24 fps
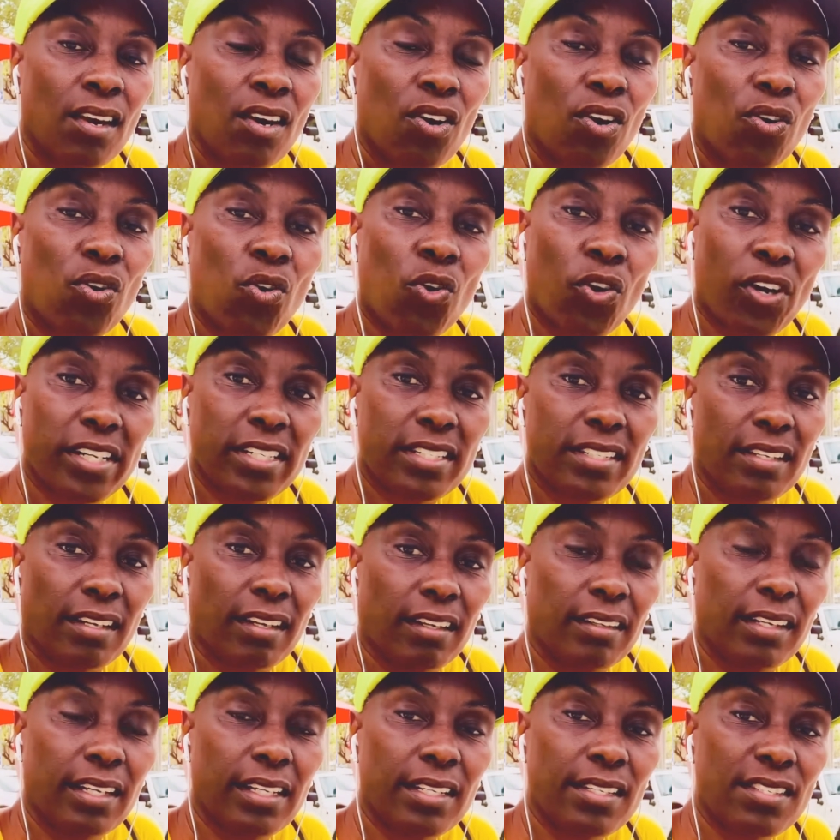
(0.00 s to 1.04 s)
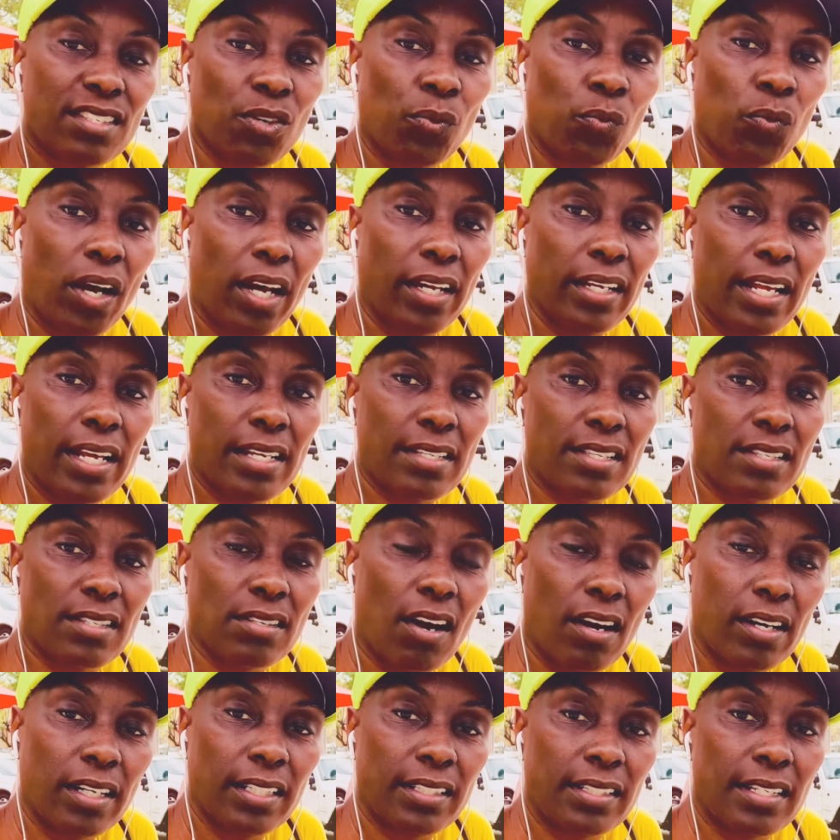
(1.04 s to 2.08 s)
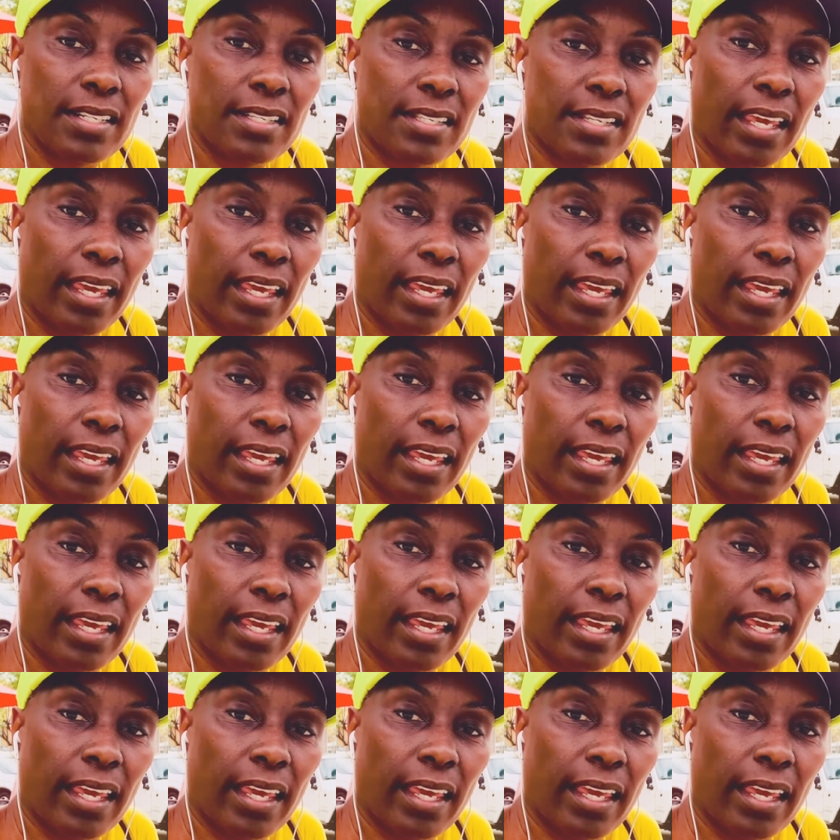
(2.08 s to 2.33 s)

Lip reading: origin. He's the one that started this